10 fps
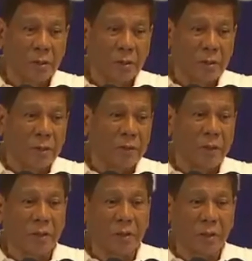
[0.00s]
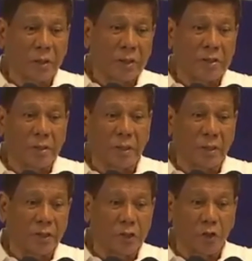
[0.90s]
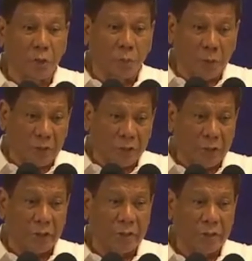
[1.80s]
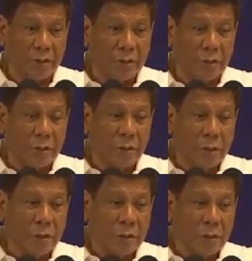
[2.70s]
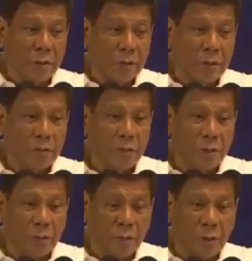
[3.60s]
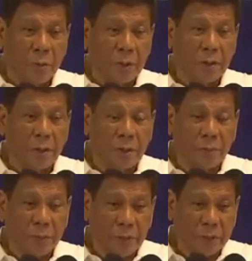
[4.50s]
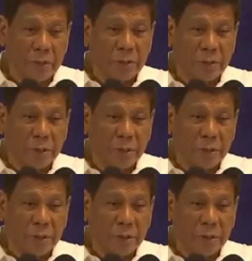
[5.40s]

The theater is really geopolitics. So ako naman, I'm just